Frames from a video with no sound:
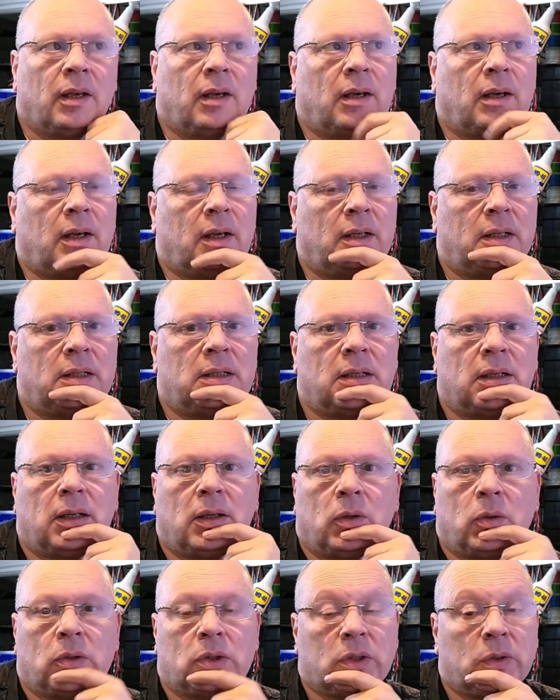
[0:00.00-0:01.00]
and
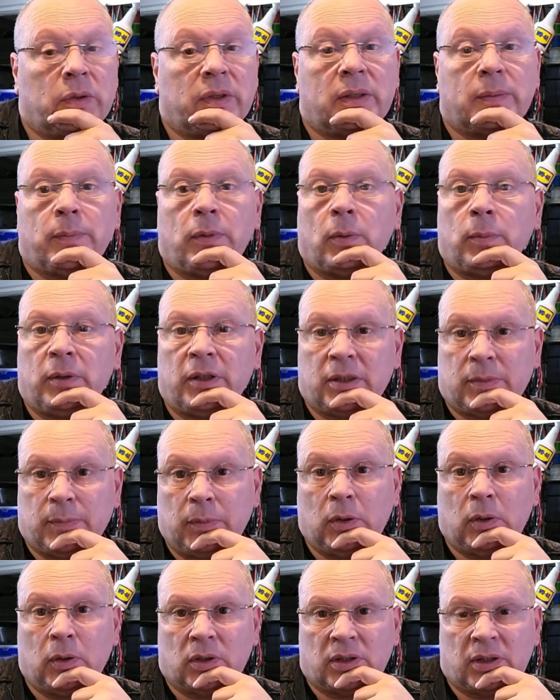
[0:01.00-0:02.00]
also he's published
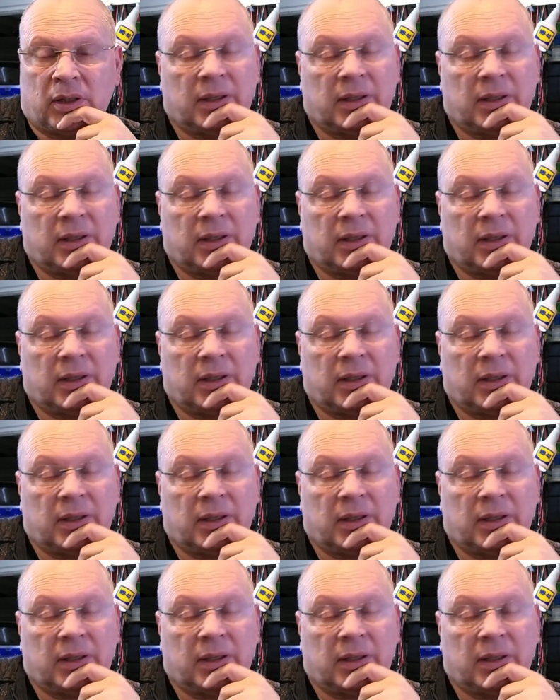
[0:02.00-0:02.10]
books.